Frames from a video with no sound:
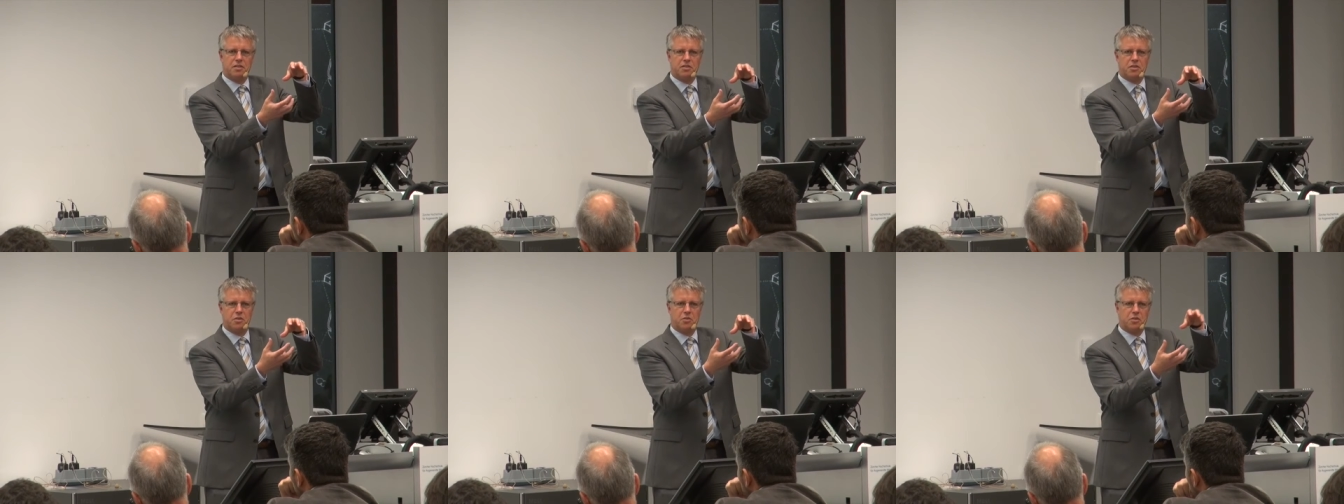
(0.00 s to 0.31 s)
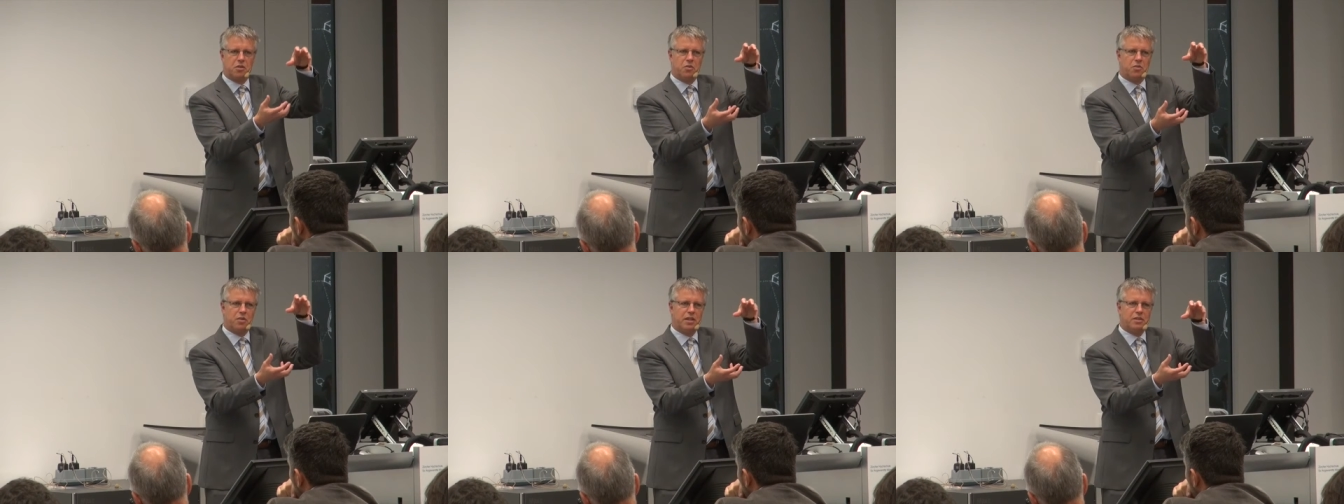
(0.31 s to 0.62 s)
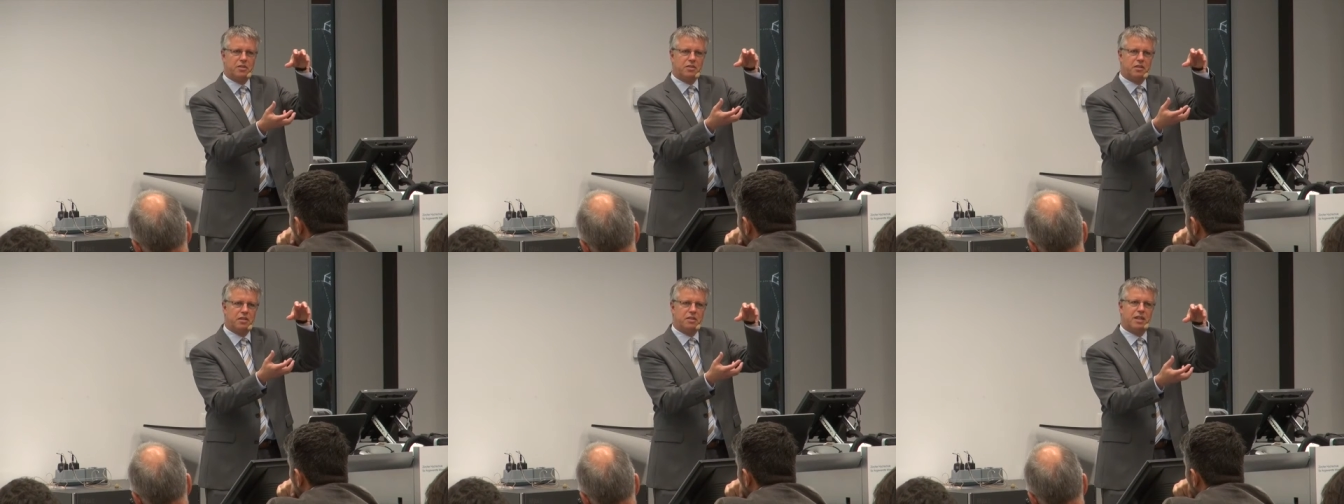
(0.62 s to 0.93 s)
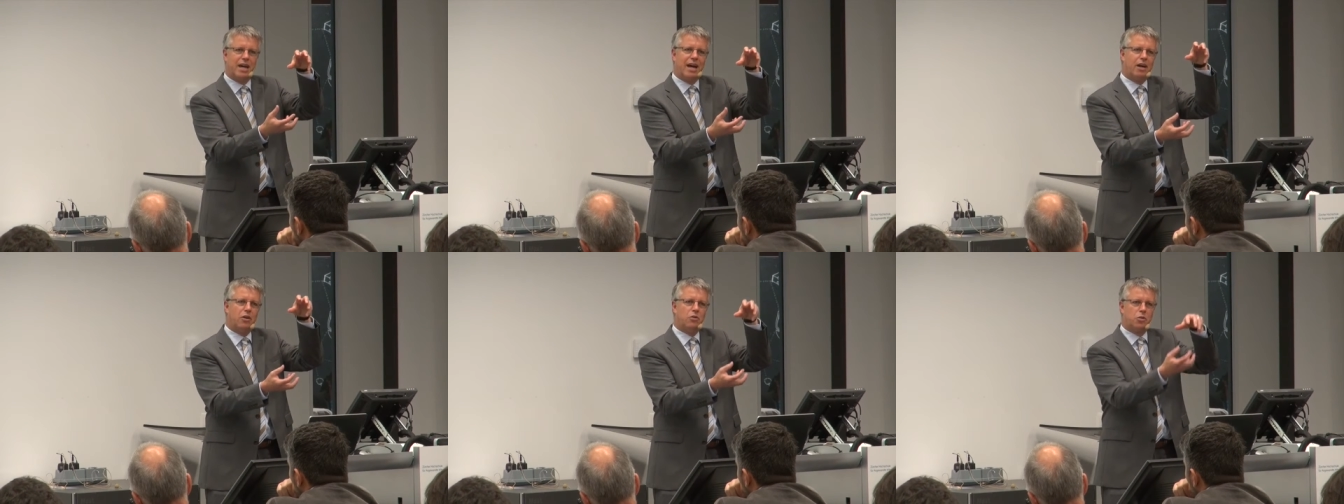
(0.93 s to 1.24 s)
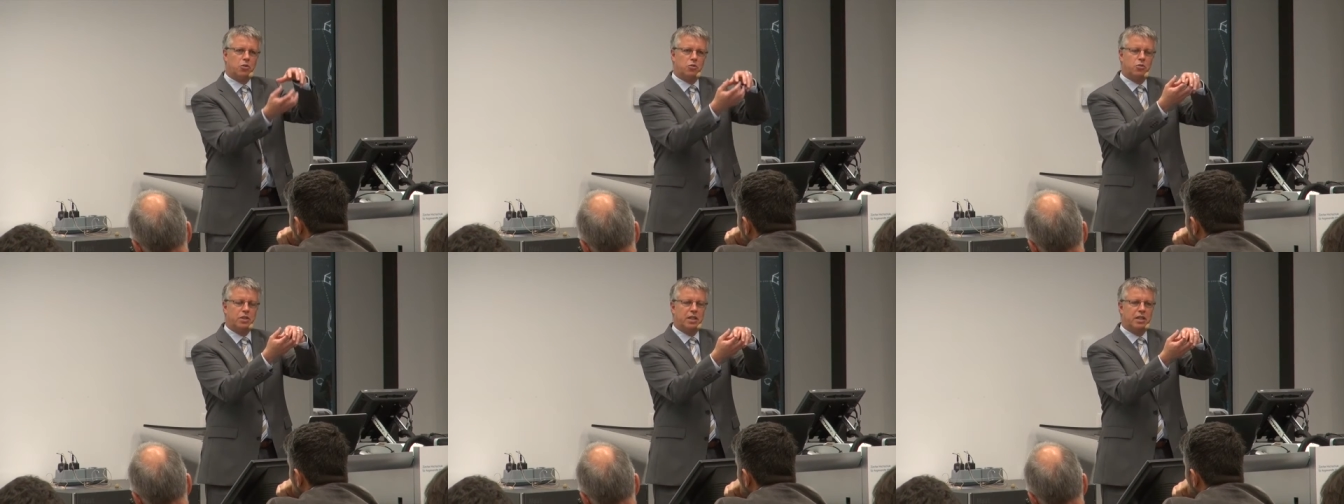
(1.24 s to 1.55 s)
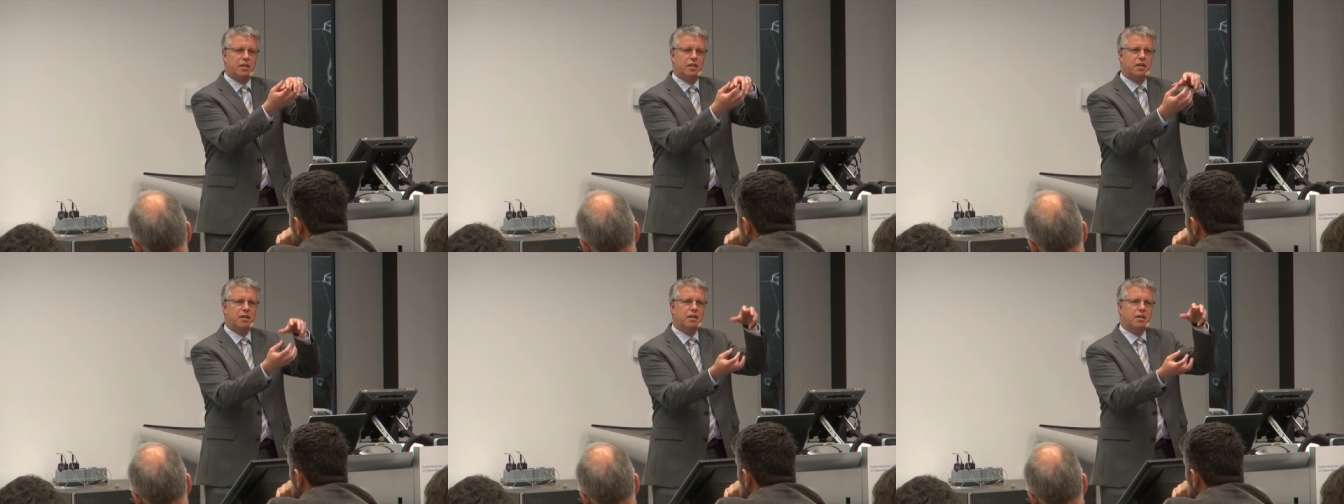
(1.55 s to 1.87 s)
And so the question is, how do
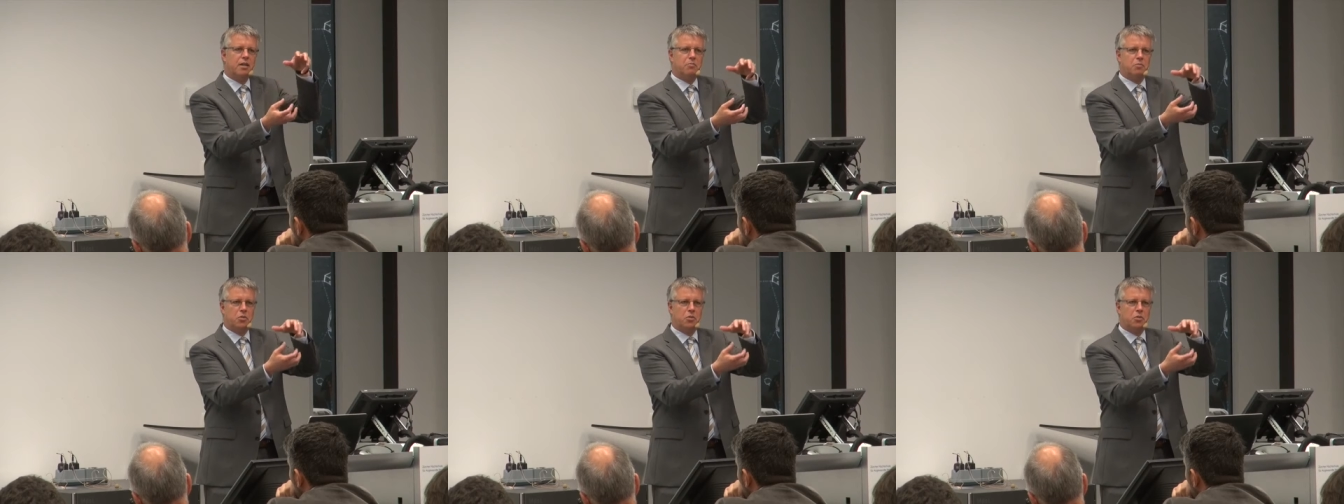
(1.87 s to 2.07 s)
we